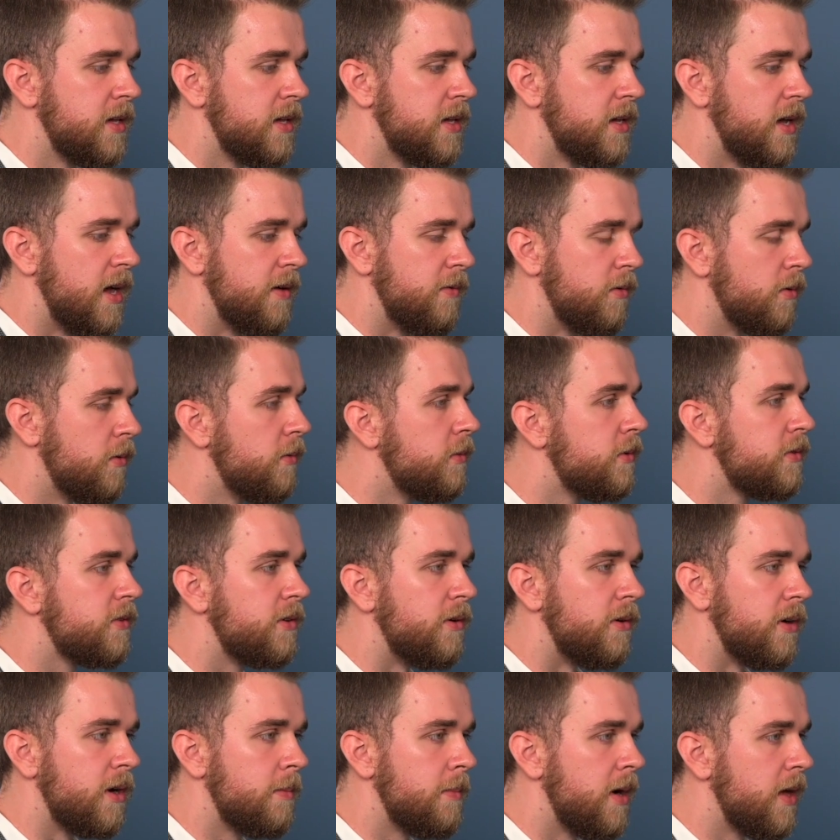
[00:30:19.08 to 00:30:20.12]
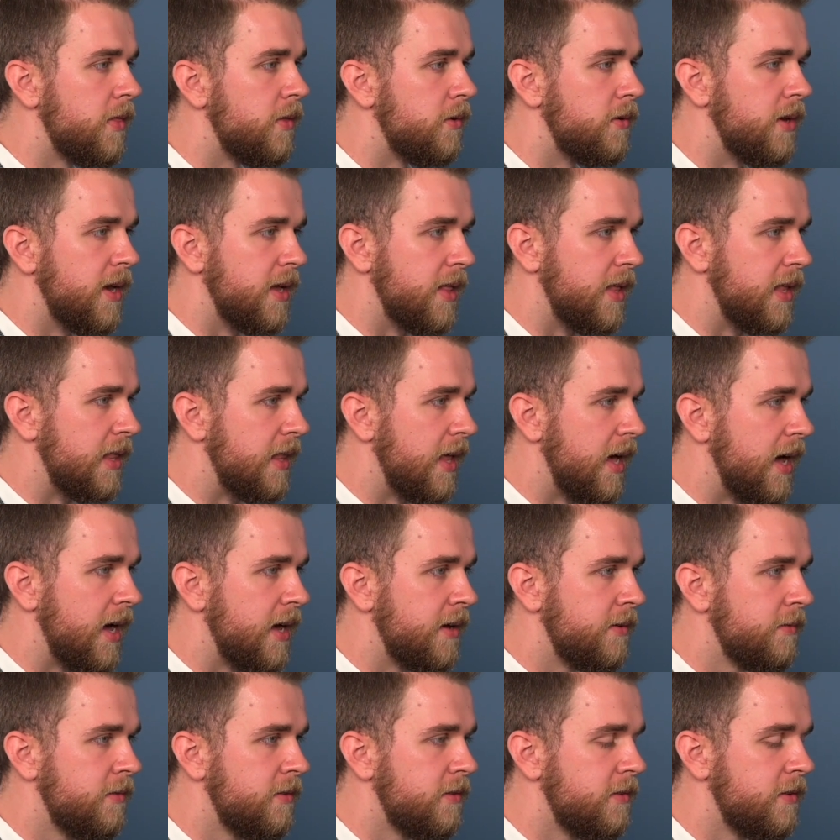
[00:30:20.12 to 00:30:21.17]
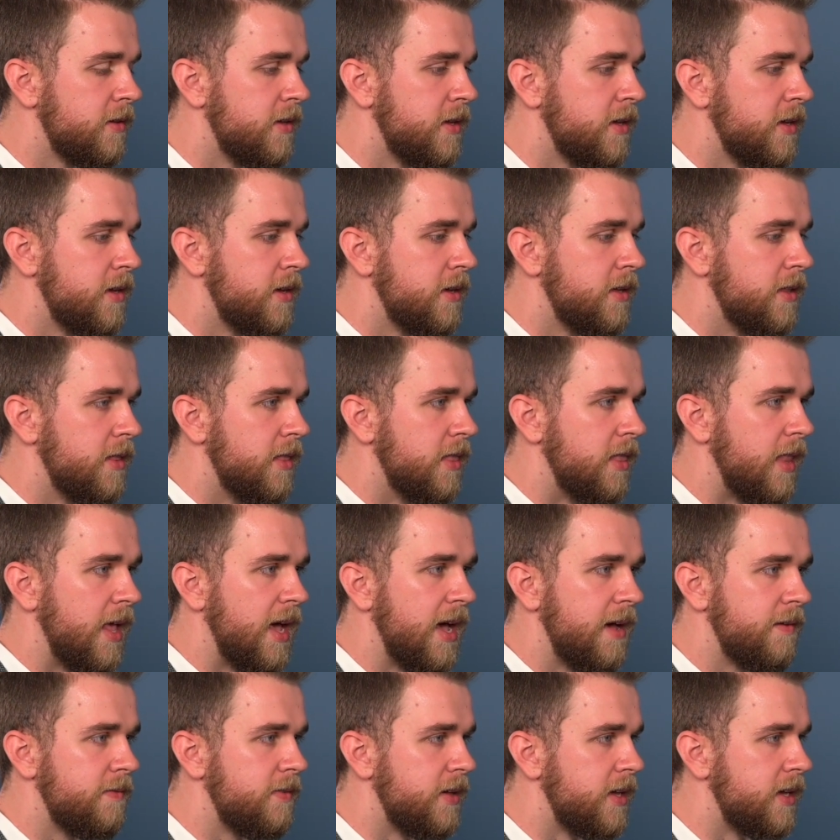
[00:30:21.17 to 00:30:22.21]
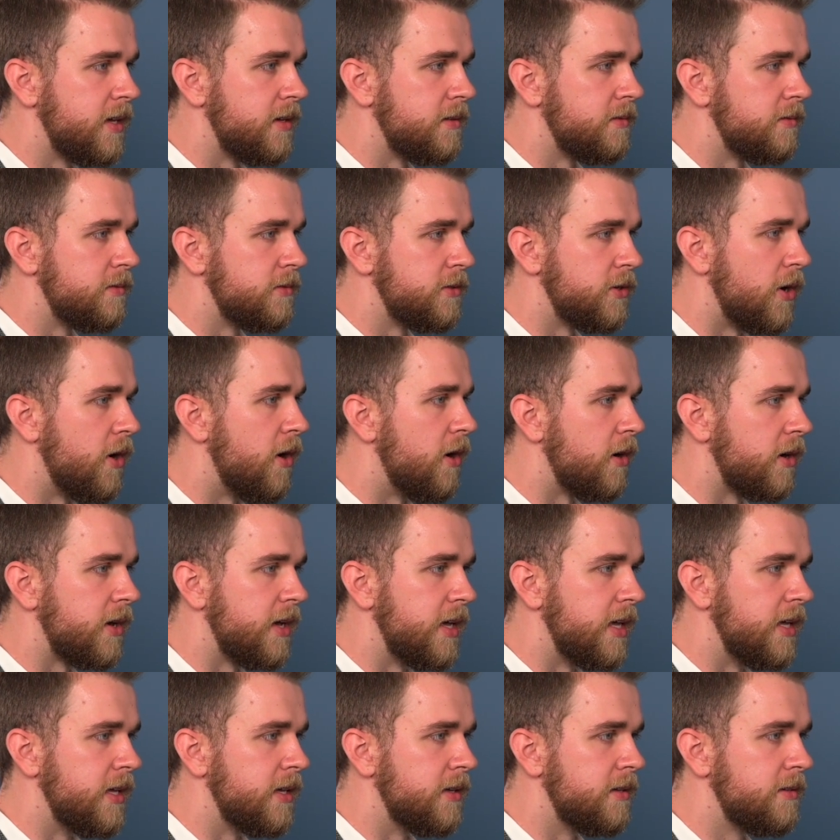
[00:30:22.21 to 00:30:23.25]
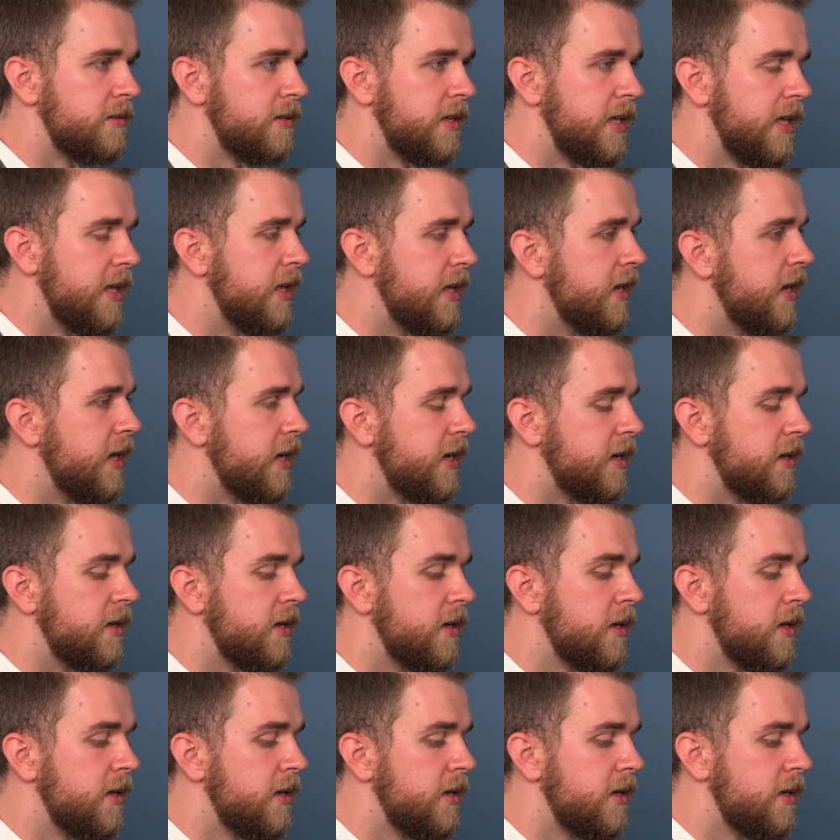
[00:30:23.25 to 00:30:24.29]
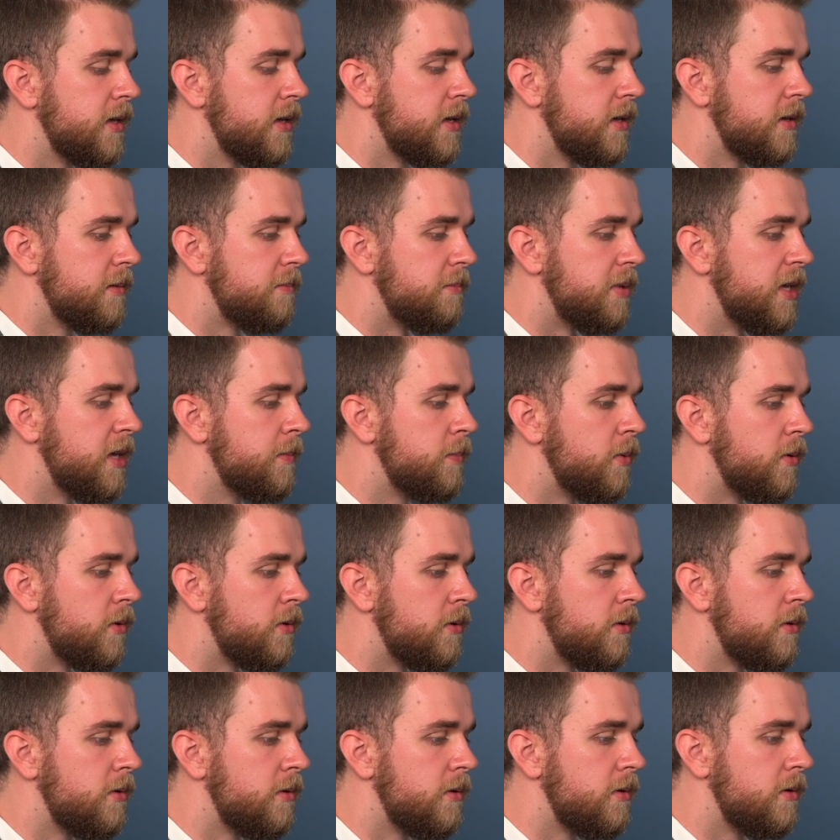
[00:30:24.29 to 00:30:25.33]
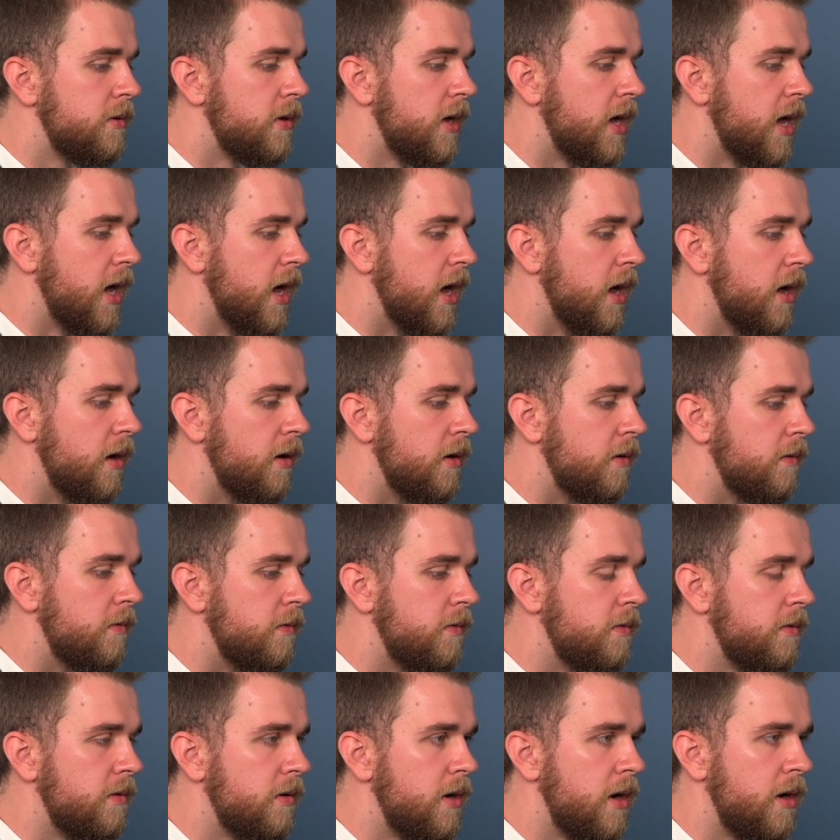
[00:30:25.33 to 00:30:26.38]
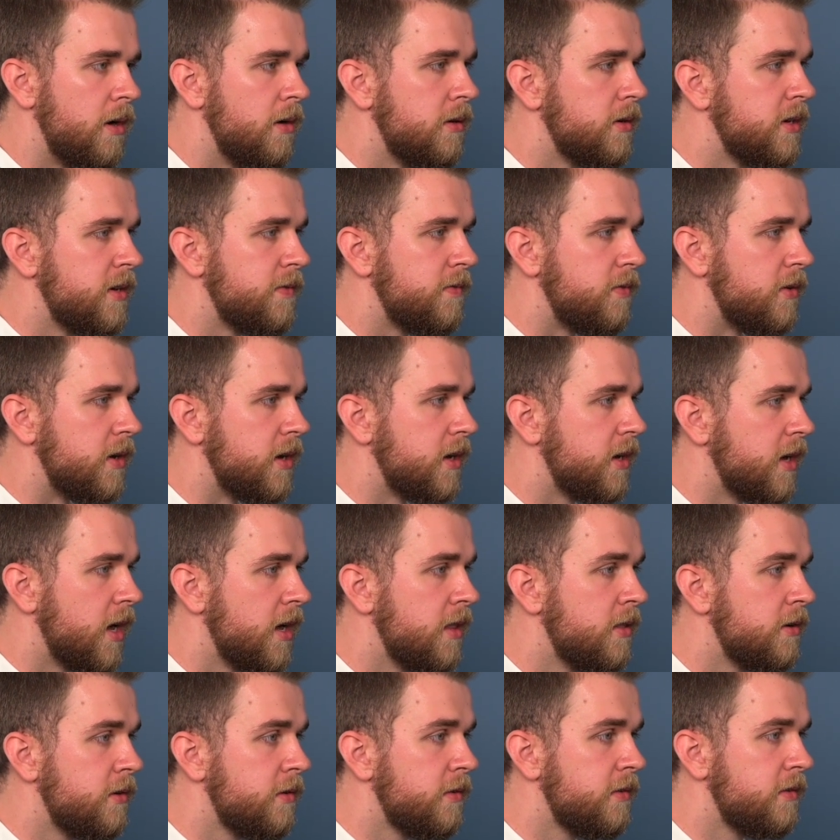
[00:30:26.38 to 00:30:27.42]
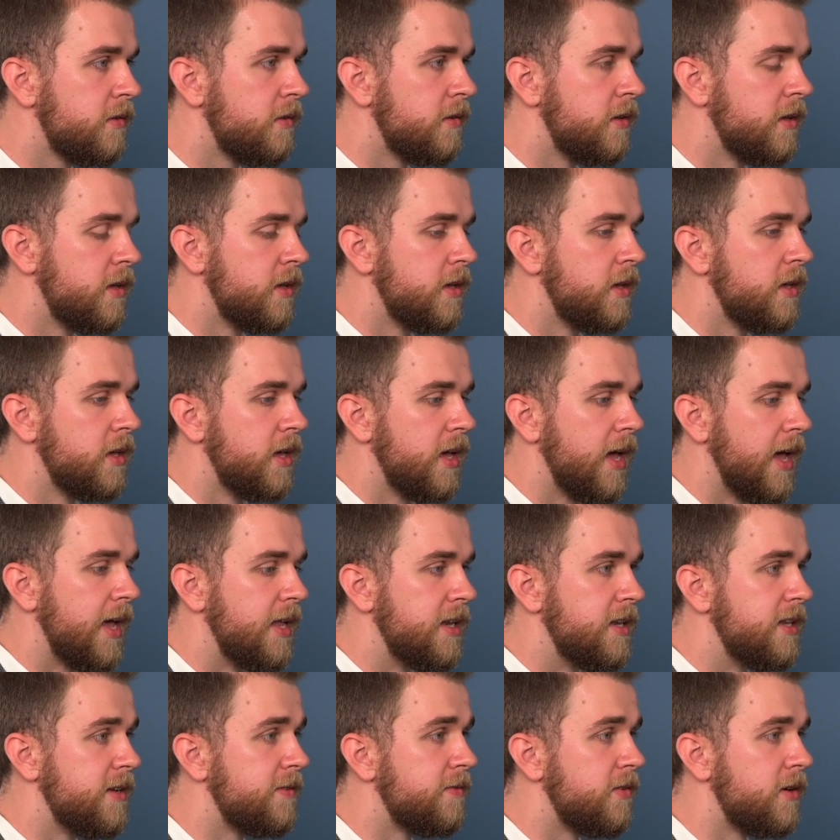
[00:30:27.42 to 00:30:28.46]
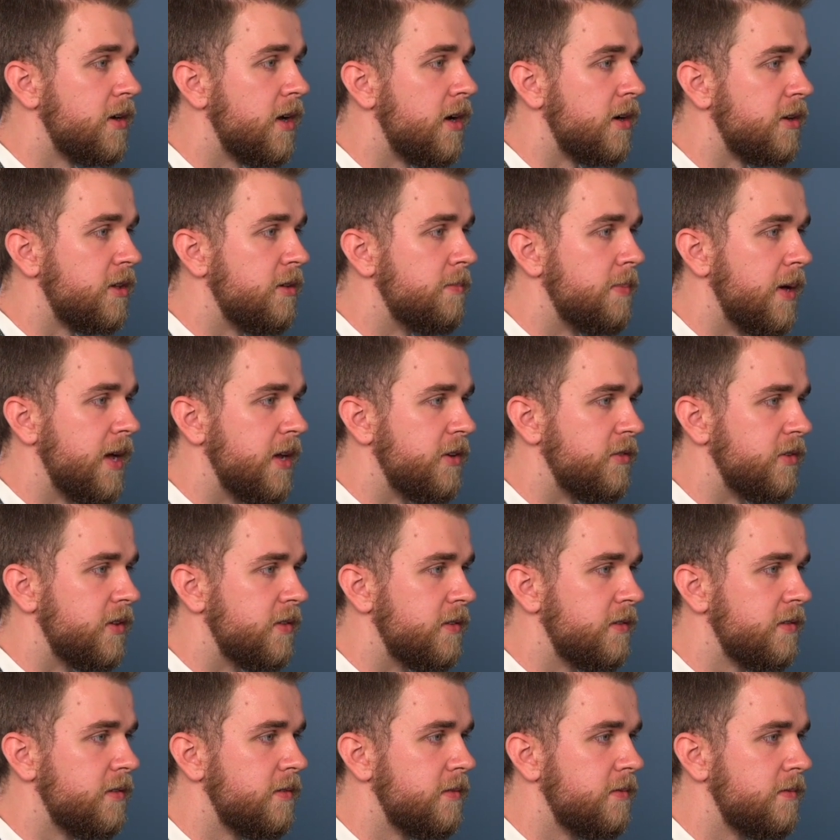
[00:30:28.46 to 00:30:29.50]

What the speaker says: Everyone was going about their daily lives, laughing, talking, eating. People of all different colors and different occupations.